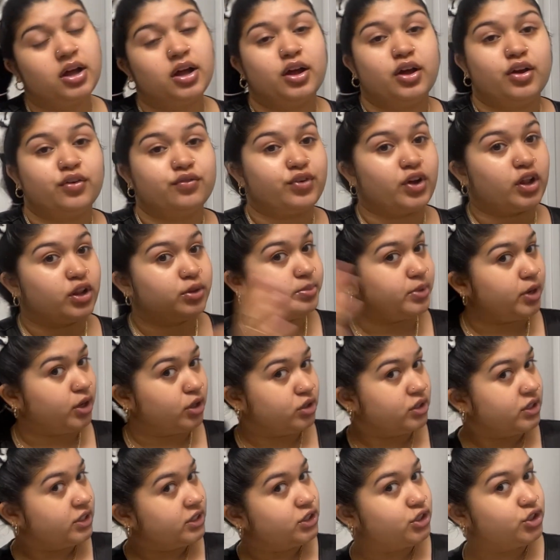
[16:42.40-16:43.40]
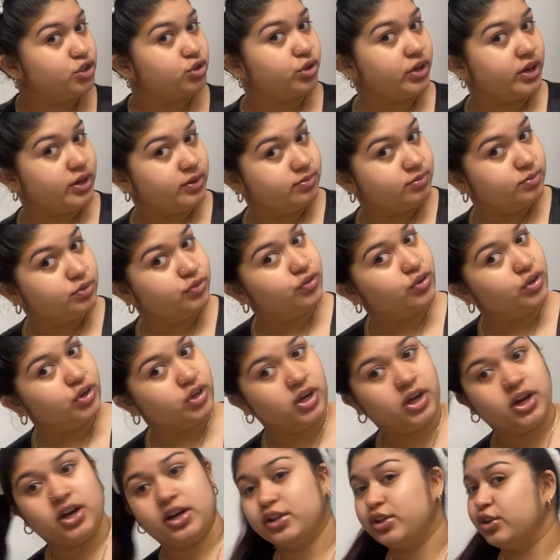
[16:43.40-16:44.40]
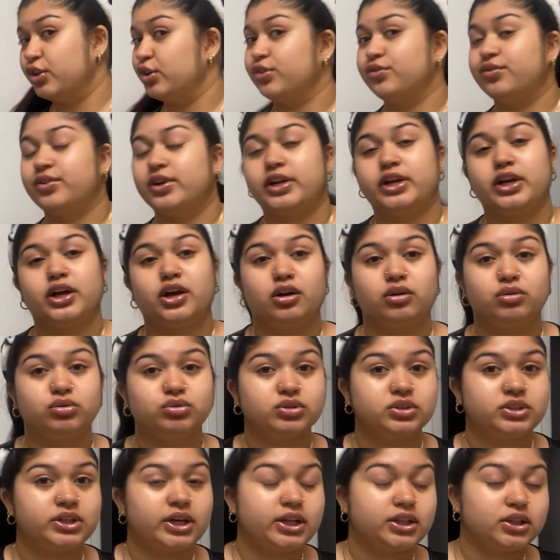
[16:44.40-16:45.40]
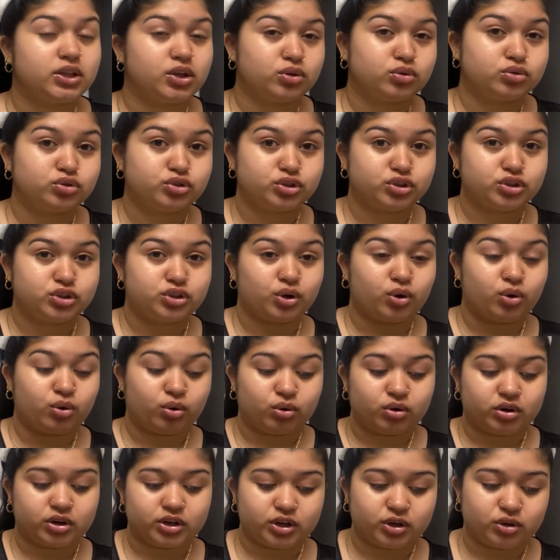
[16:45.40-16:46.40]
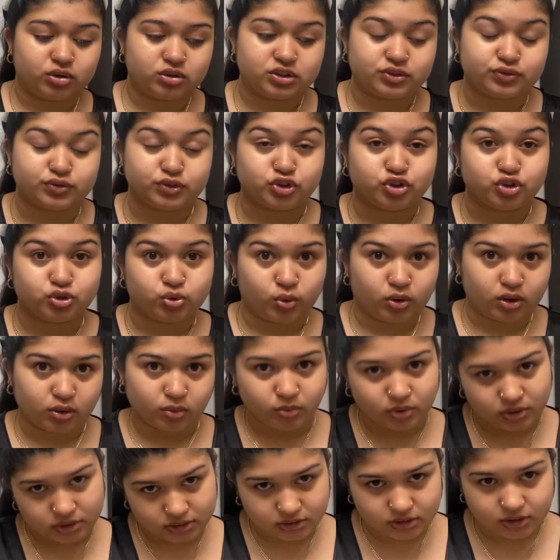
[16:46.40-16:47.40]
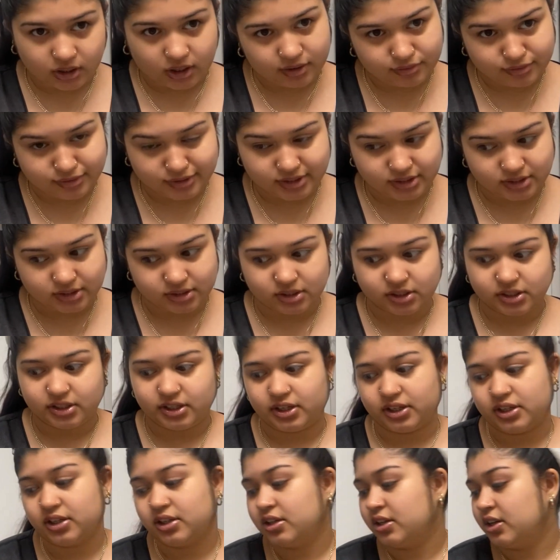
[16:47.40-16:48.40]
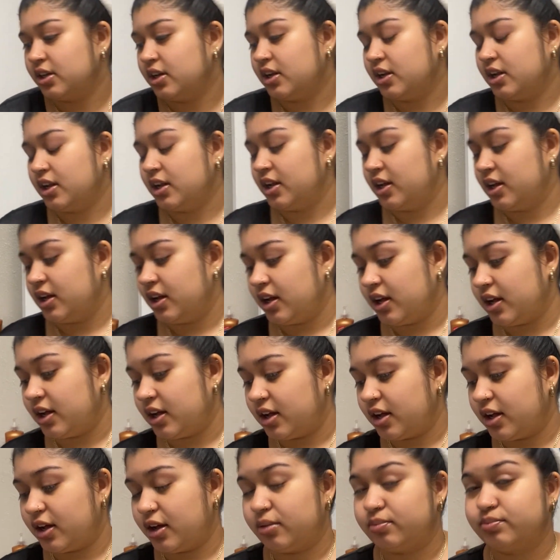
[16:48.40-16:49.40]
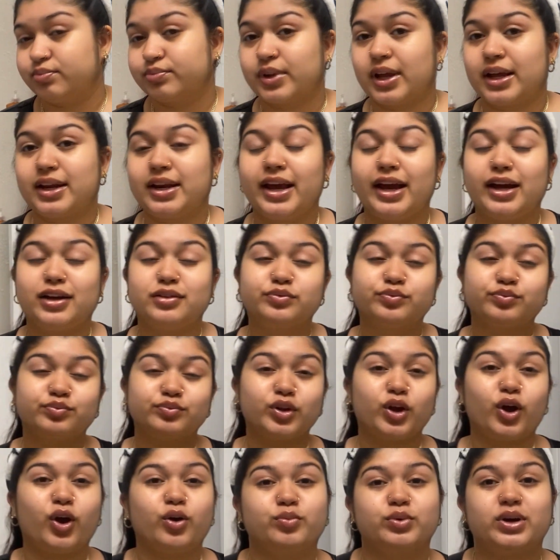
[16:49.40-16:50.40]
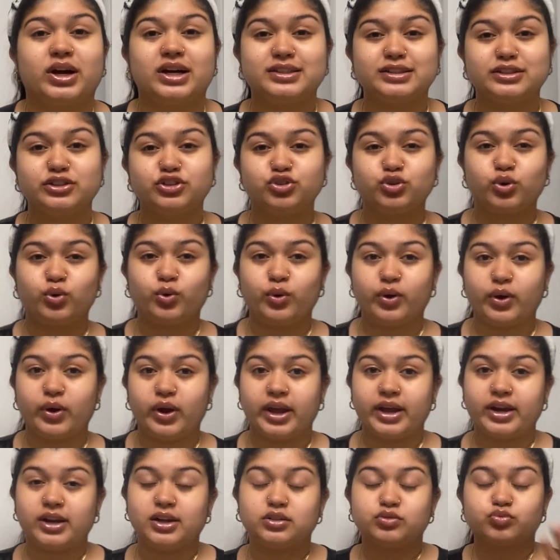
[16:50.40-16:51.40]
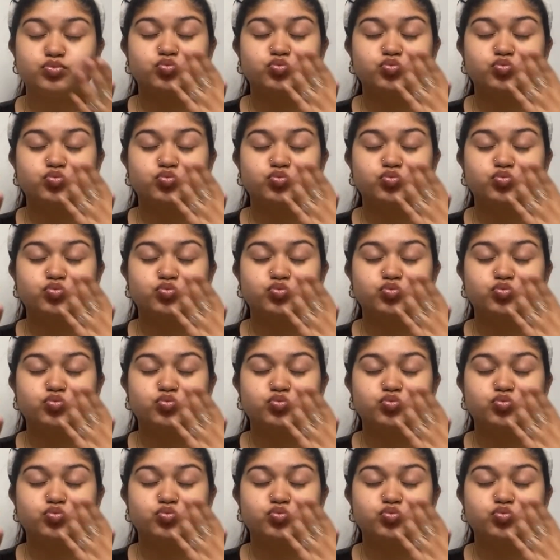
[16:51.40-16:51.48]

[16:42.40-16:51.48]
Follow me on Instagram for other videos and little tutorials, for short ones, obviously. And yeah, hope you guys enjoyed.